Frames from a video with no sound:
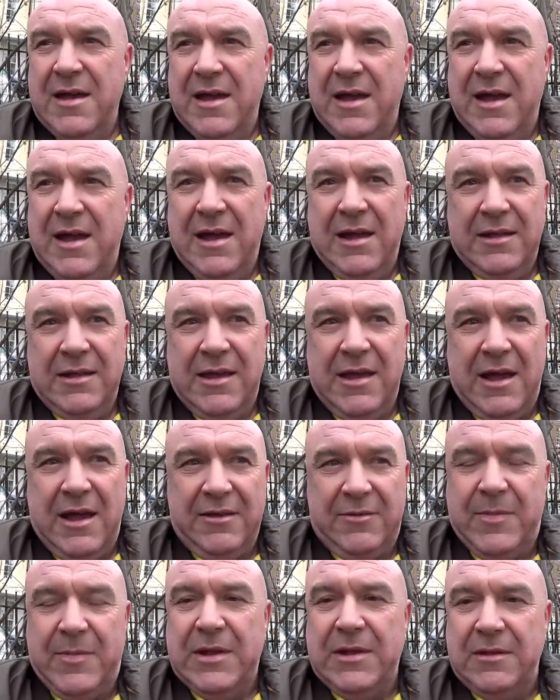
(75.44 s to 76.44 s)
And it
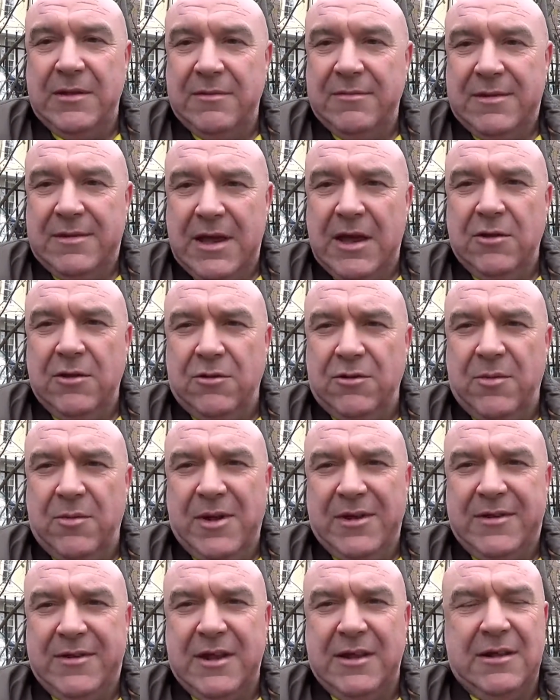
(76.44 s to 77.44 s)
has been getting under
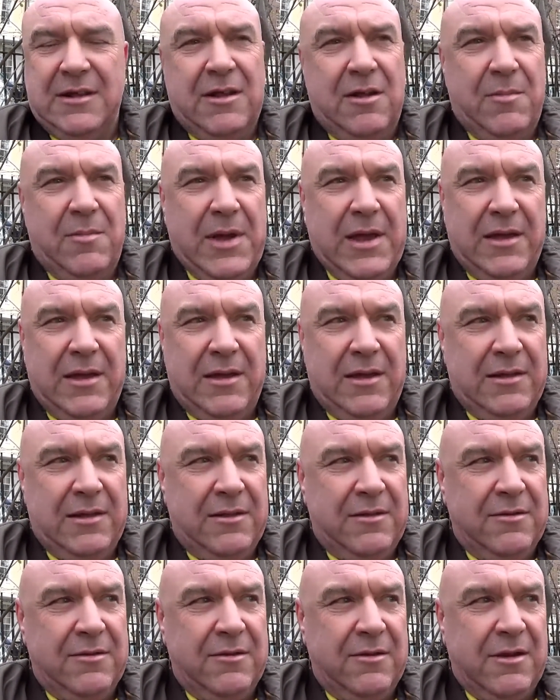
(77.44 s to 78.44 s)
my skin a little bit,
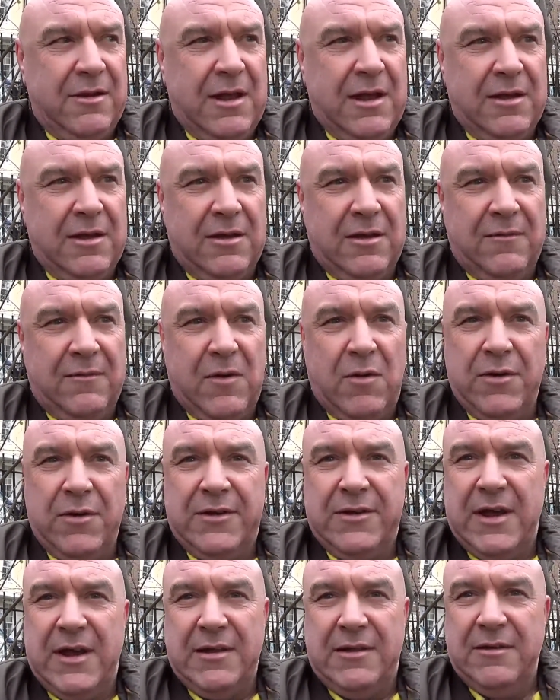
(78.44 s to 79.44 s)
and like I've
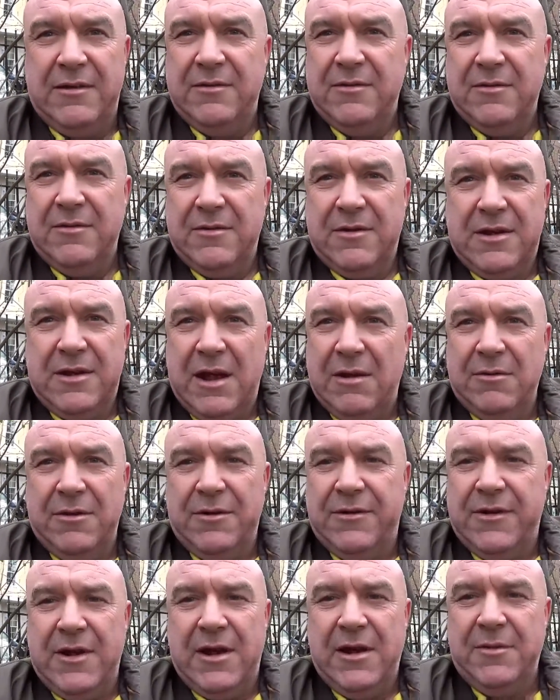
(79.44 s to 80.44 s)
always said
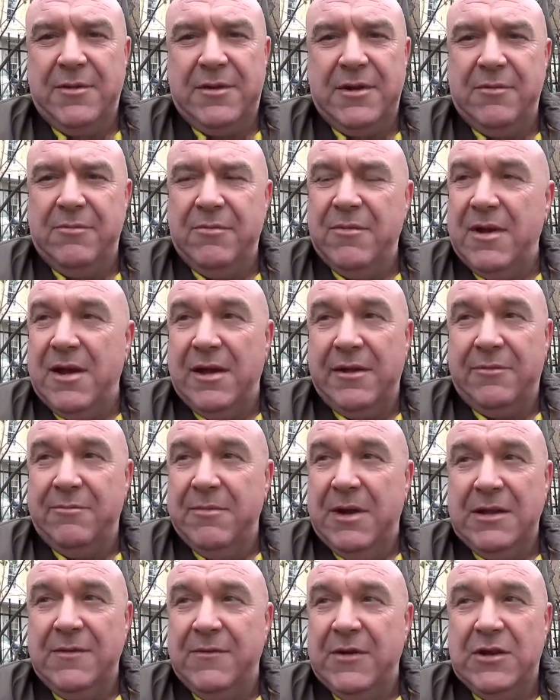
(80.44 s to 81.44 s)
countless times in as
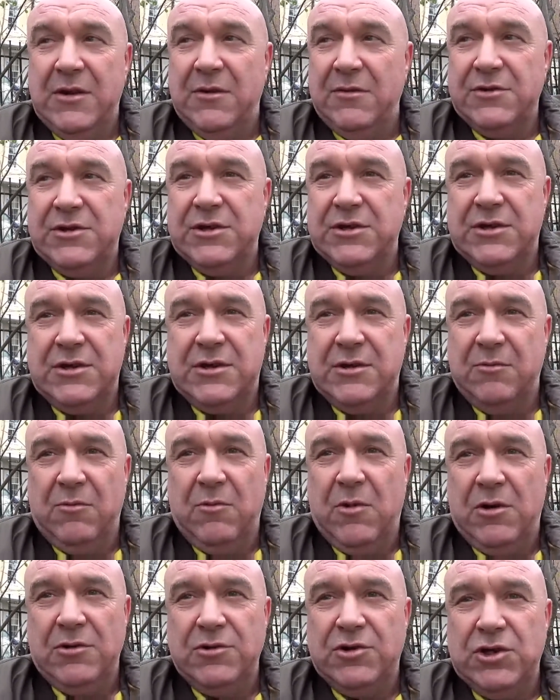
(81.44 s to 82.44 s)
many videos as you can
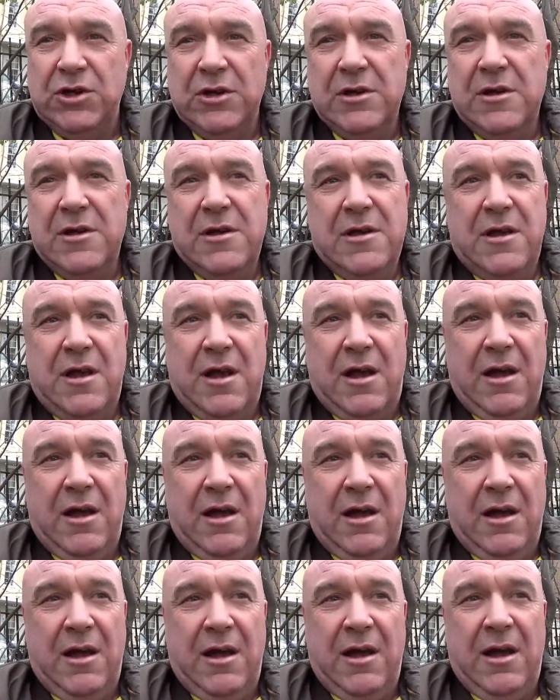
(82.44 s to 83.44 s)
watch,
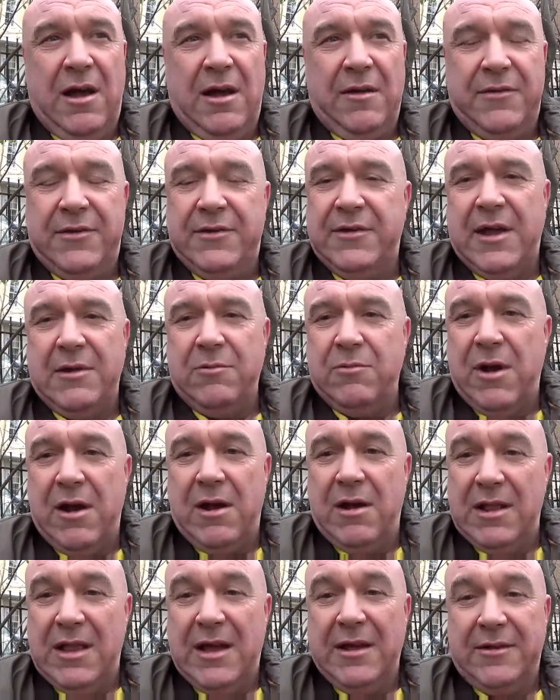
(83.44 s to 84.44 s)
I've said
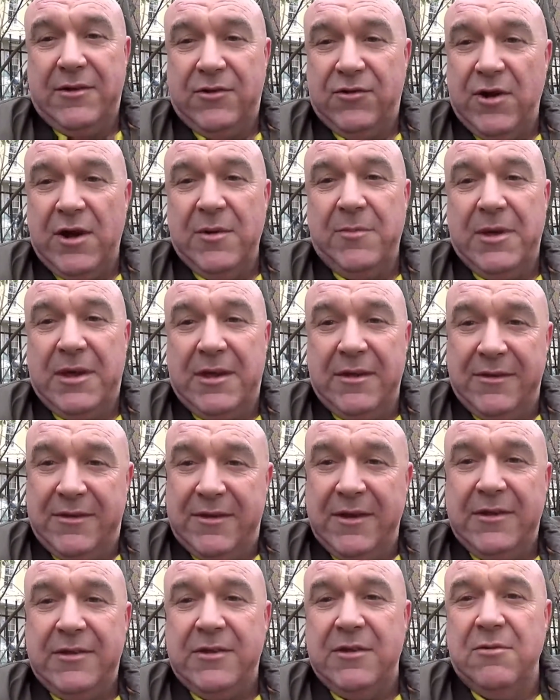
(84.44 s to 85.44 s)
where I like to try and be
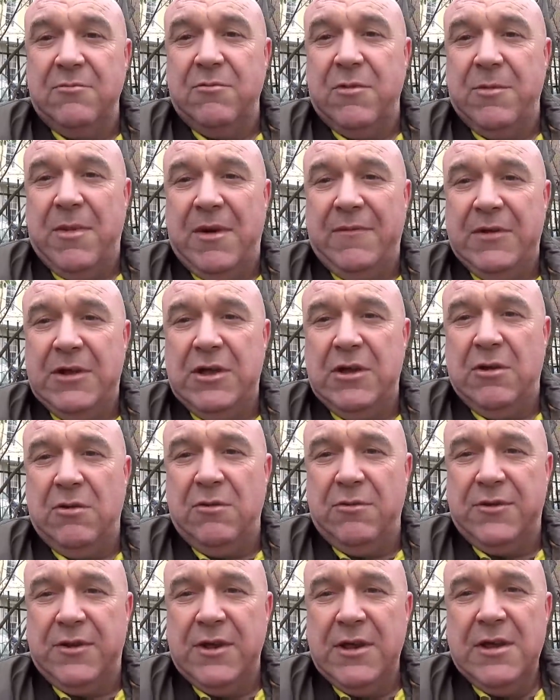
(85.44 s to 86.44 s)
consistent with my
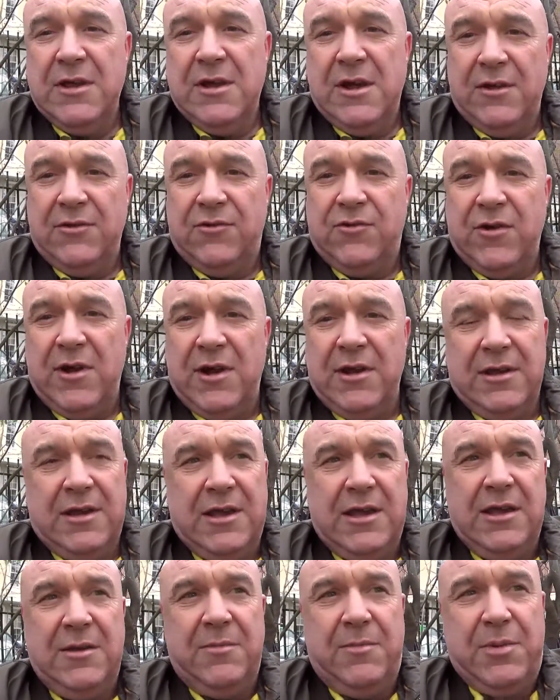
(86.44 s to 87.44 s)
videos and try and
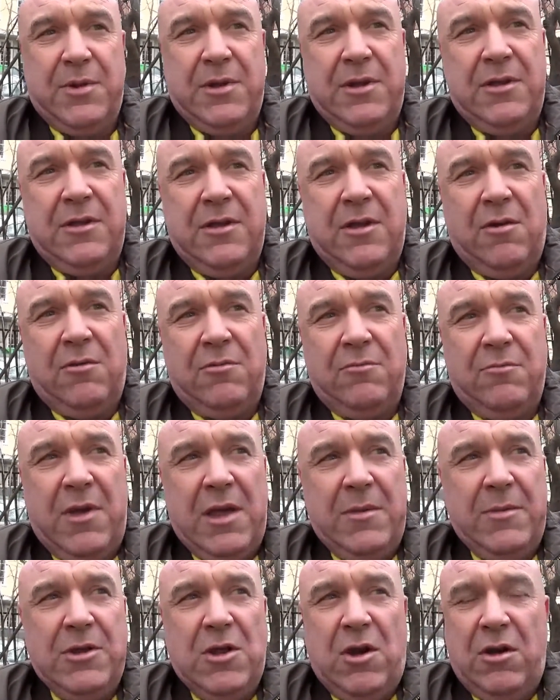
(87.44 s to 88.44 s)
keep,
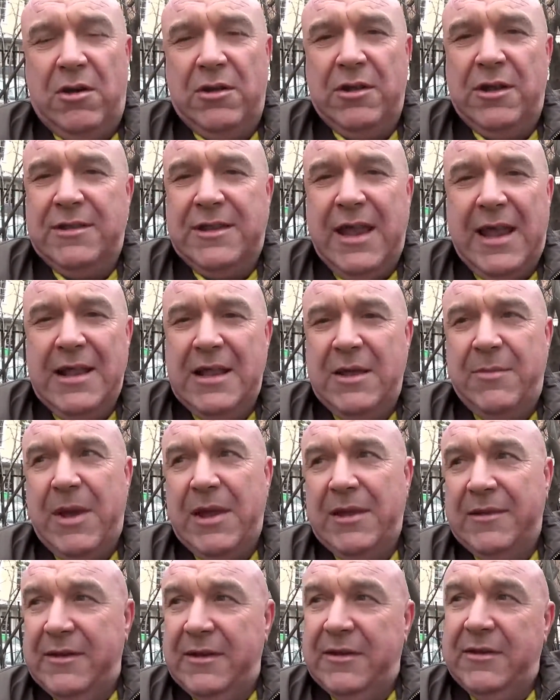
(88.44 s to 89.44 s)
maybe not on a daily
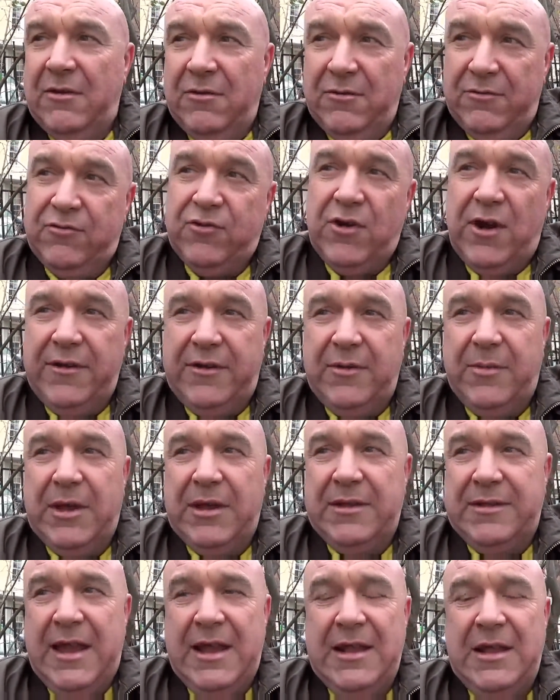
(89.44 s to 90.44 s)
basis, I'll try to be
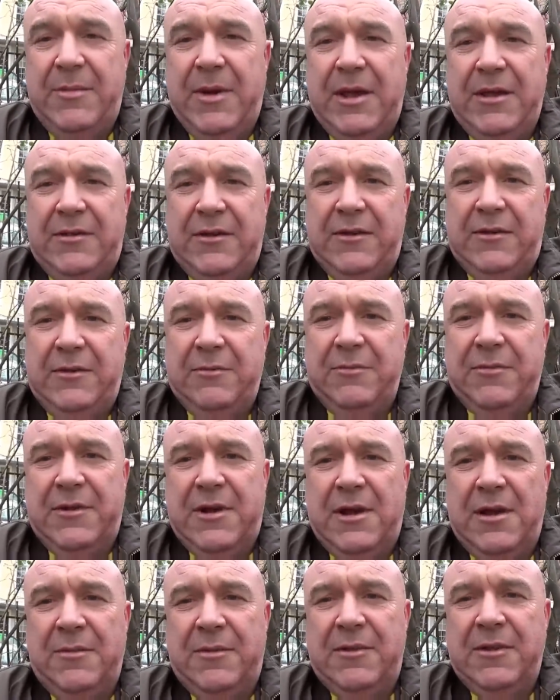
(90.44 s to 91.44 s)
a daily basis
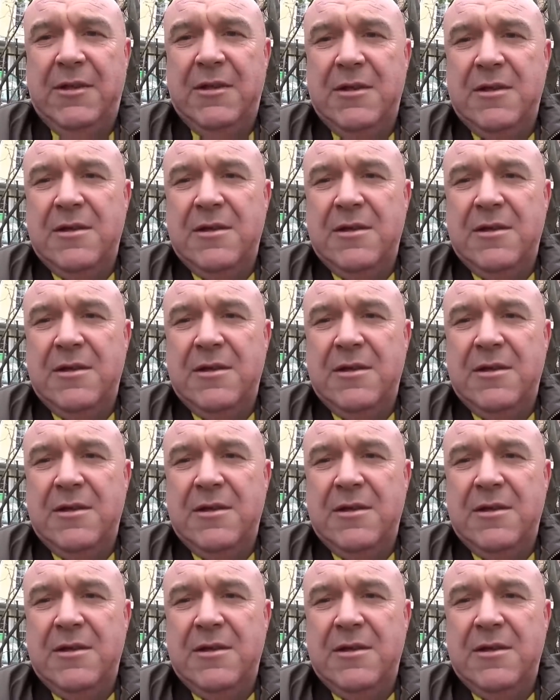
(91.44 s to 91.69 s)
sometimes,